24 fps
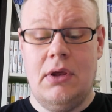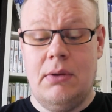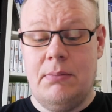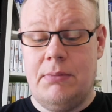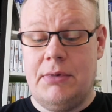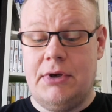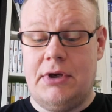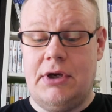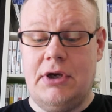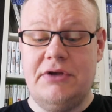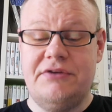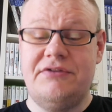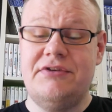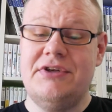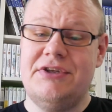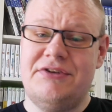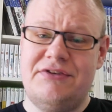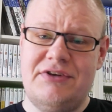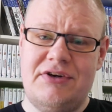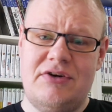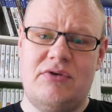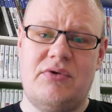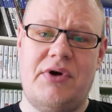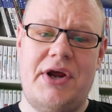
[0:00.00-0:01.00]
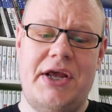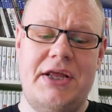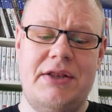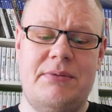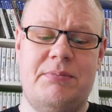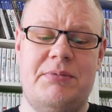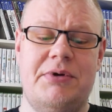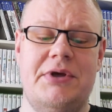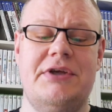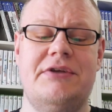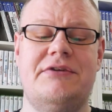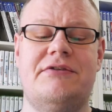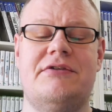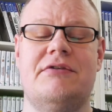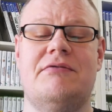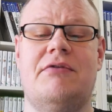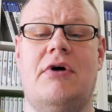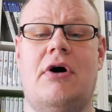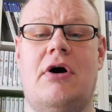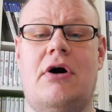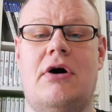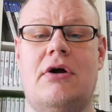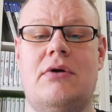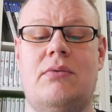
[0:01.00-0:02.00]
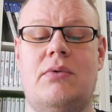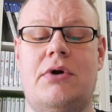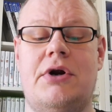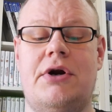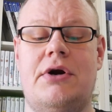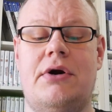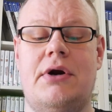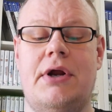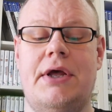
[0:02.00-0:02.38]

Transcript: Because it's a great piece of hardware,